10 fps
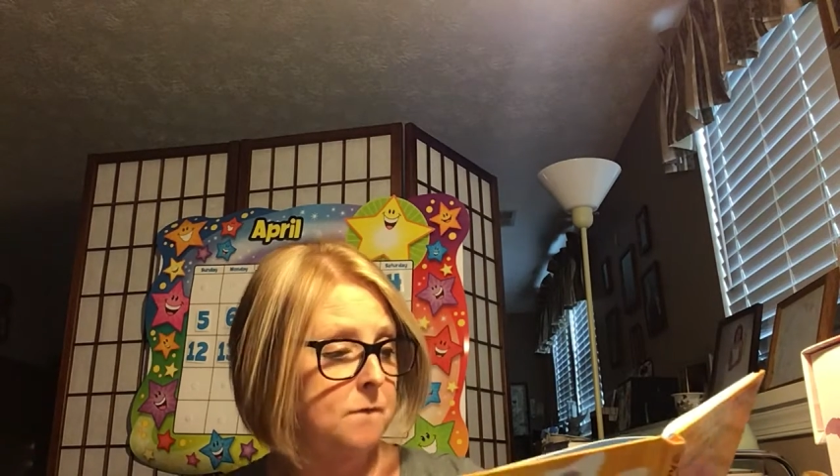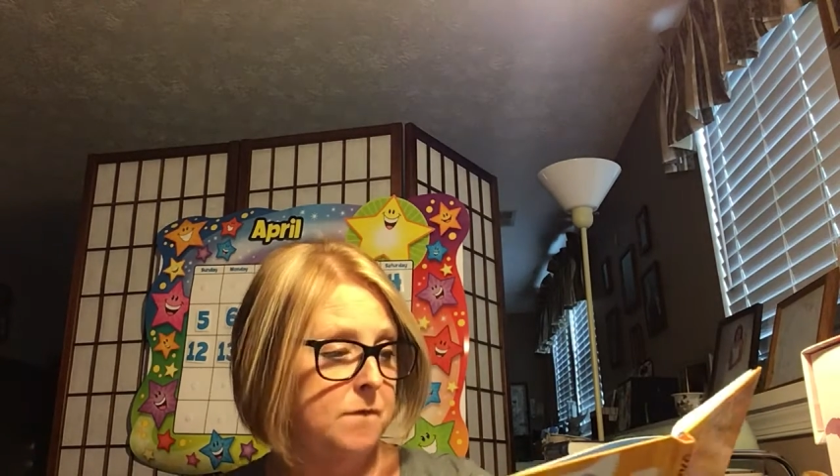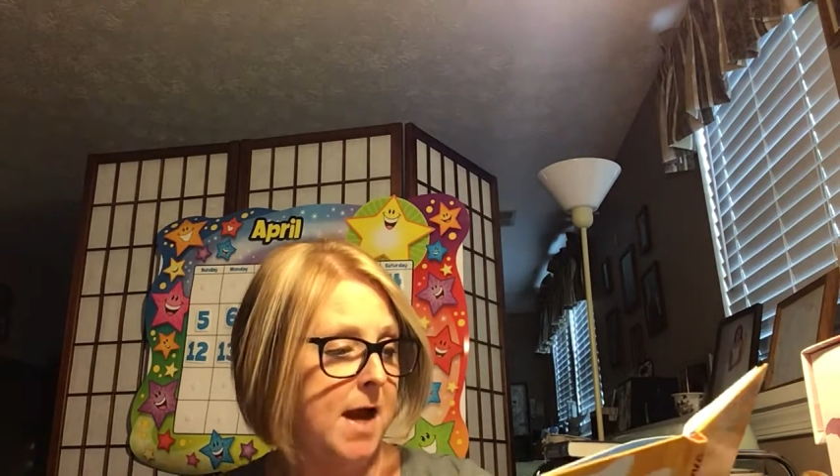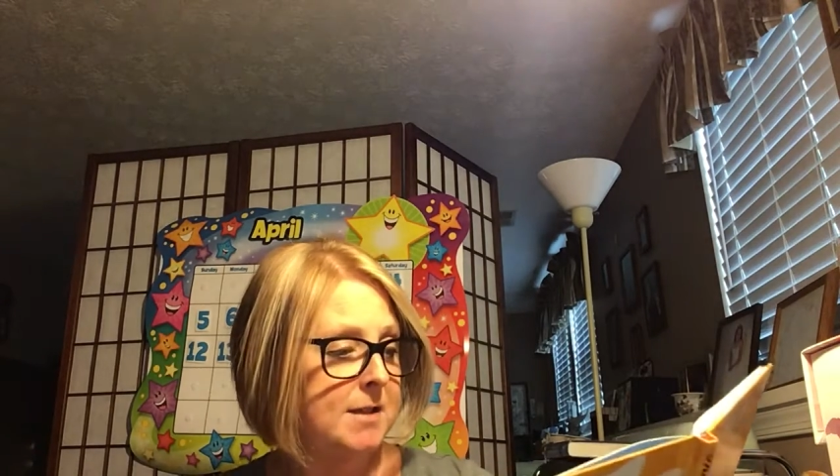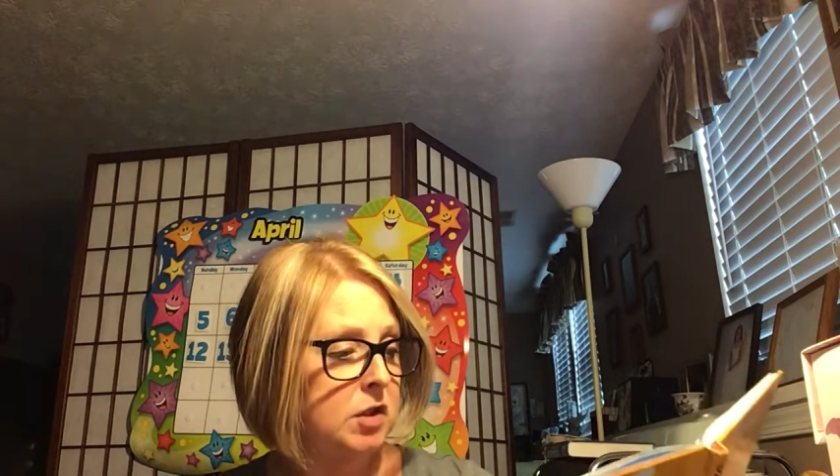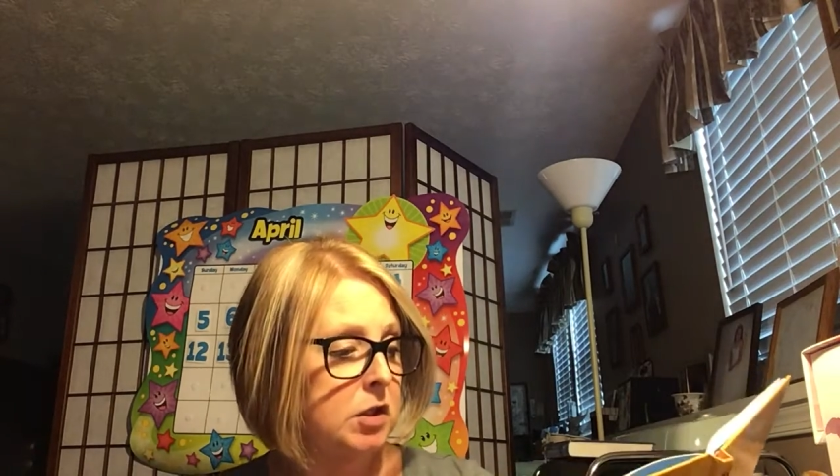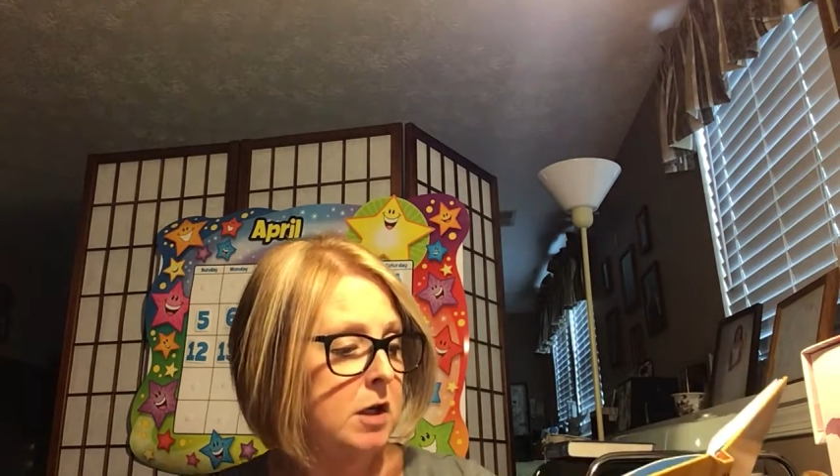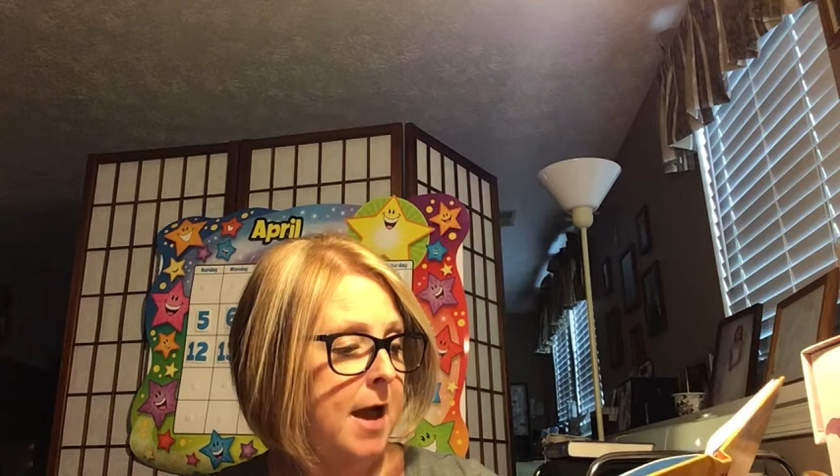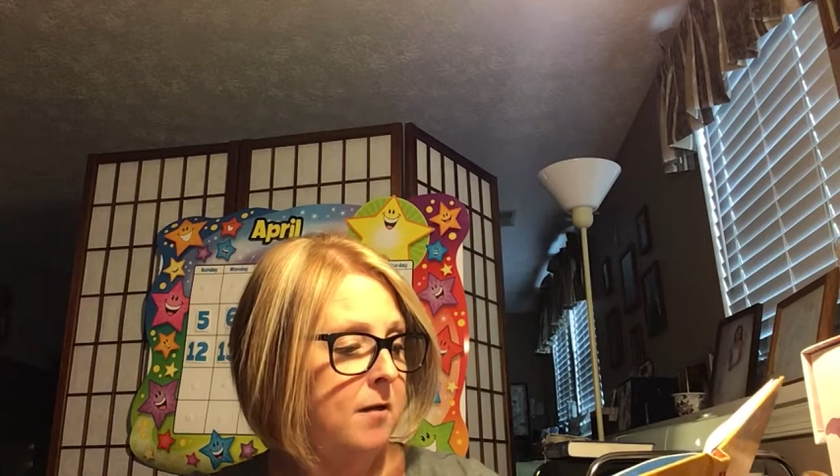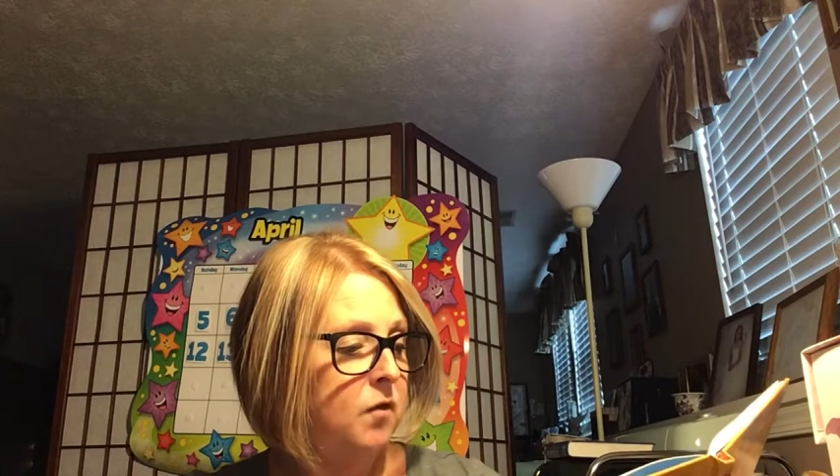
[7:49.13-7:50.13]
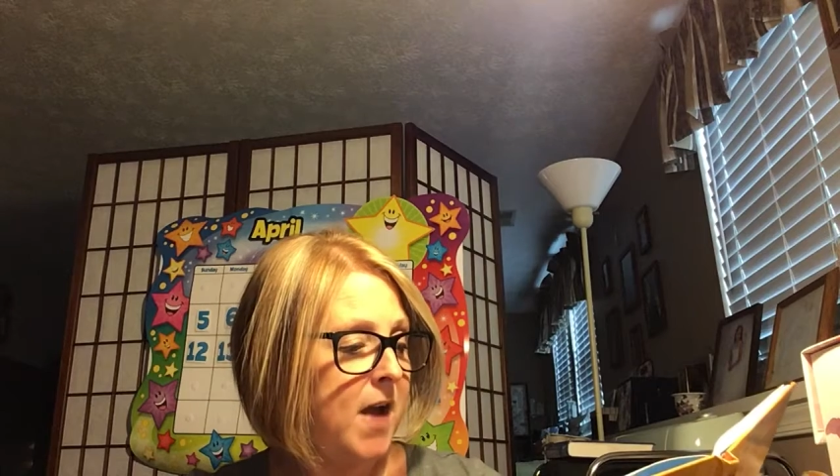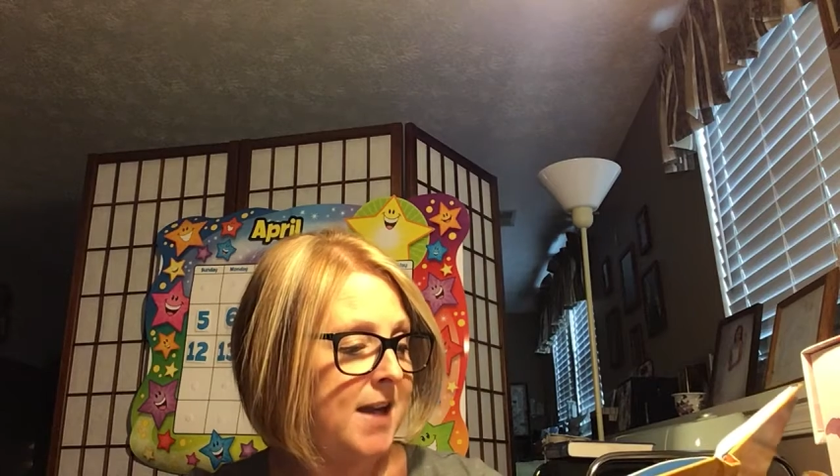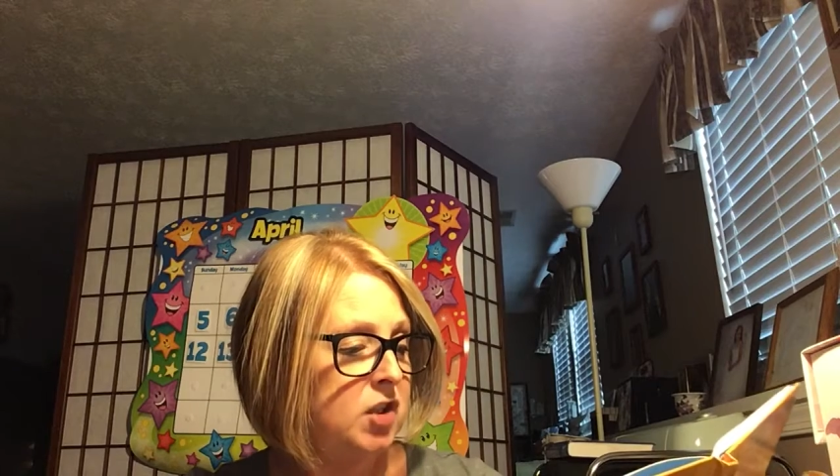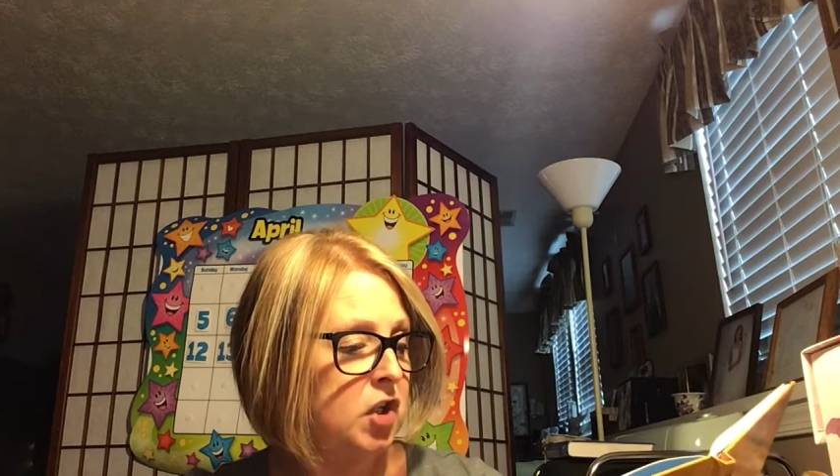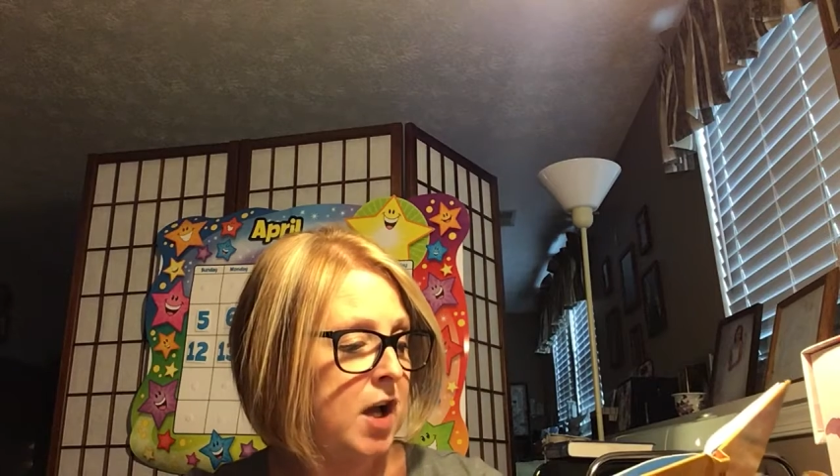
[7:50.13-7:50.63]
Faster and
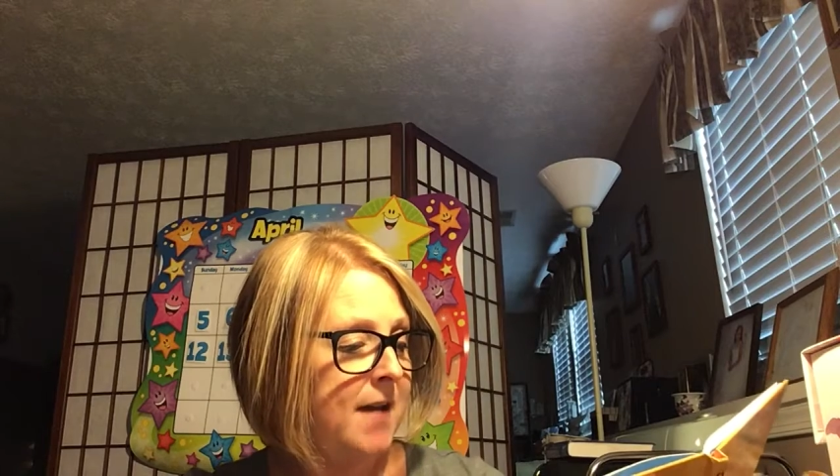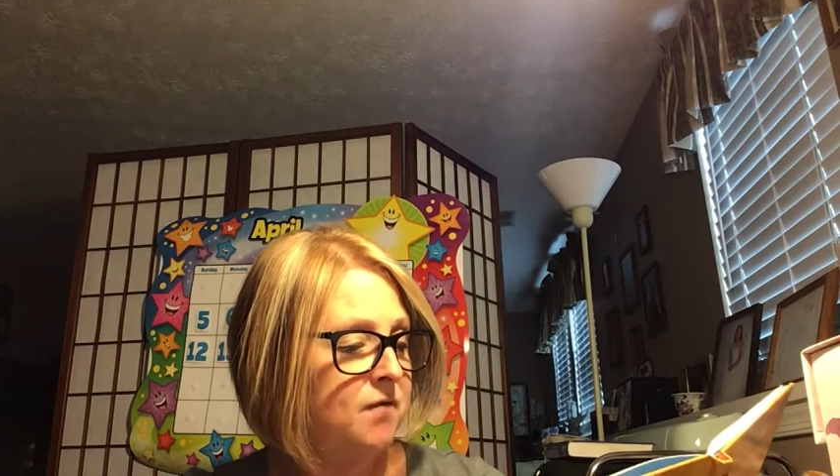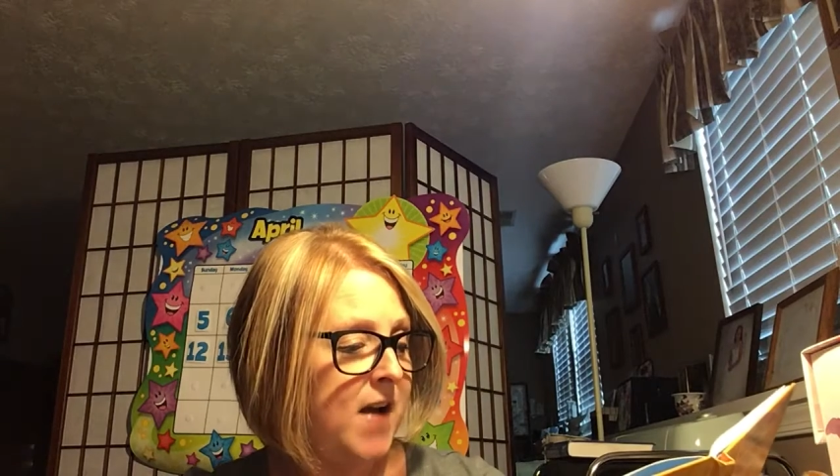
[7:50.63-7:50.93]
faster and